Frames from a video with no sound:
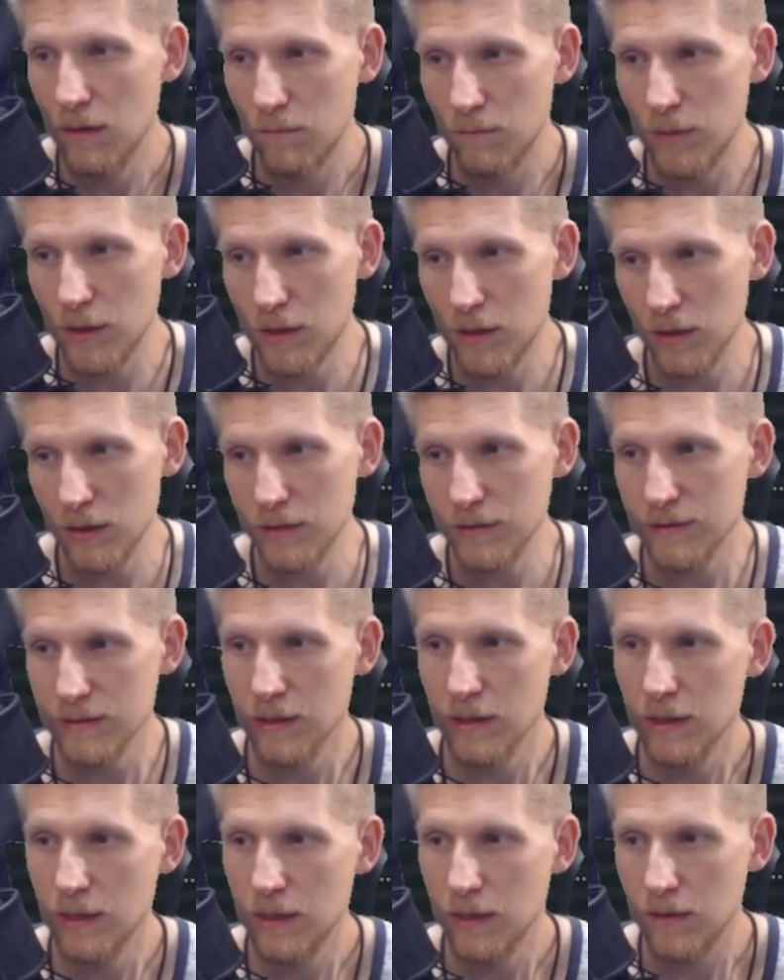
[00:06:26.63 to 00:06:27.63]
Because
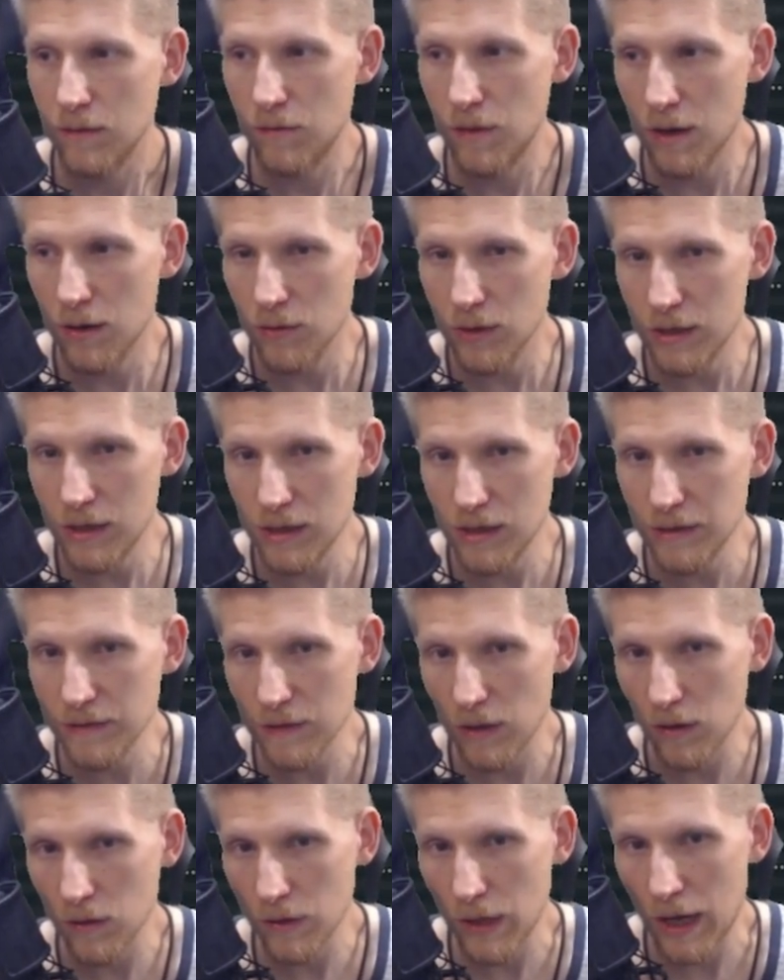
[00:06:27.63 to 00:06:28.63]
there is
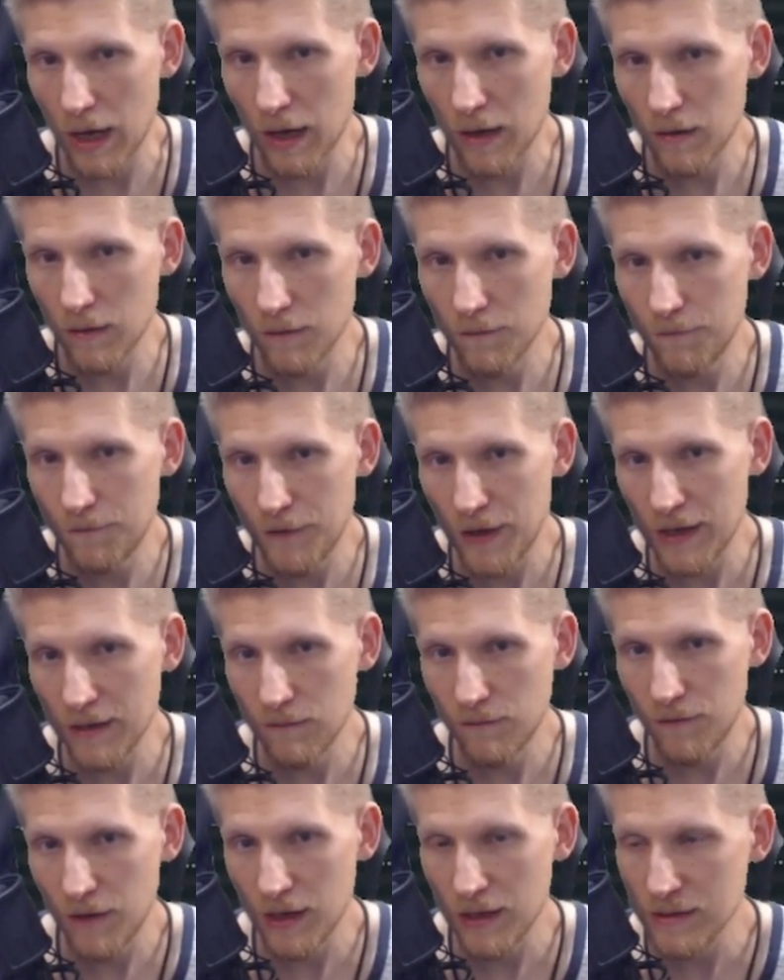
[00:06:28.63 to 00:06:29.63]
a lot of fake
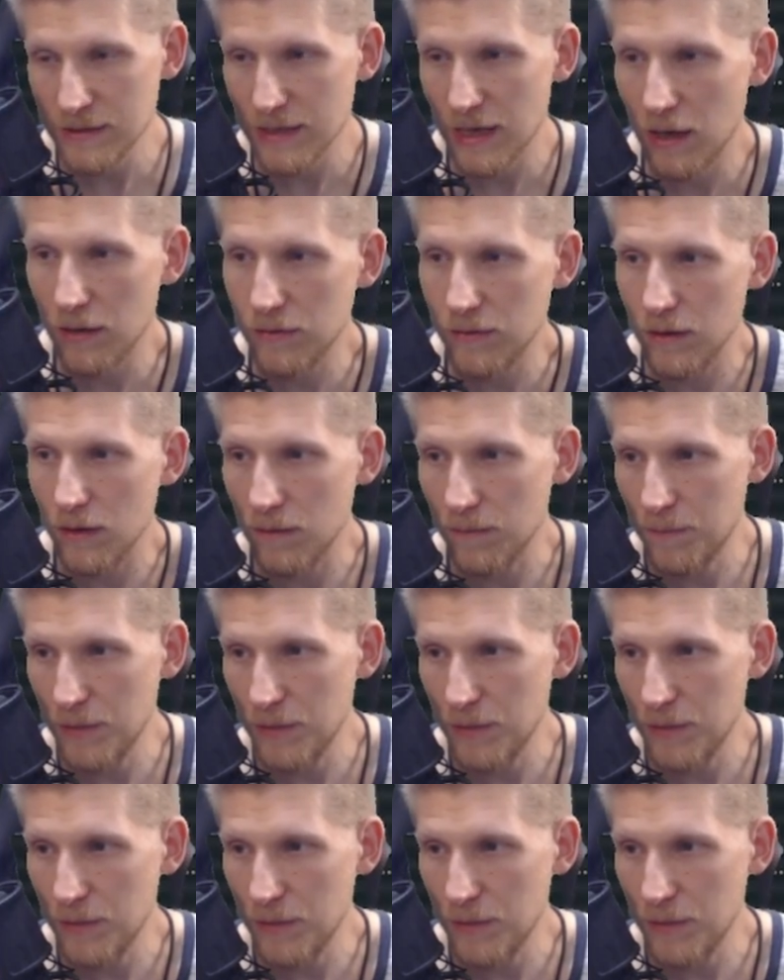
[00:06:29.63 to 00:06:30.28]
fans out there.